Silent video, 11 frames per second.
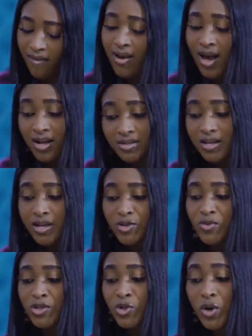I've had
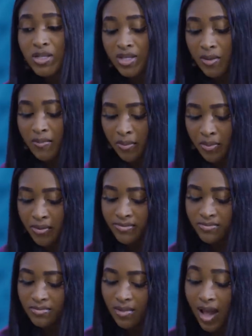dates with toxic
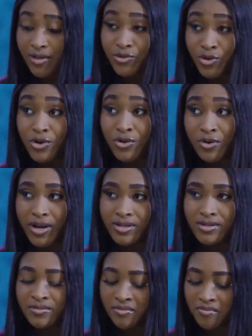people and
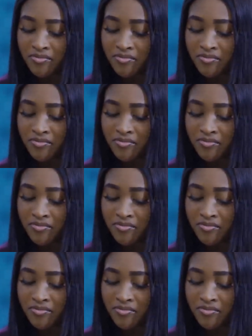knuckleheads.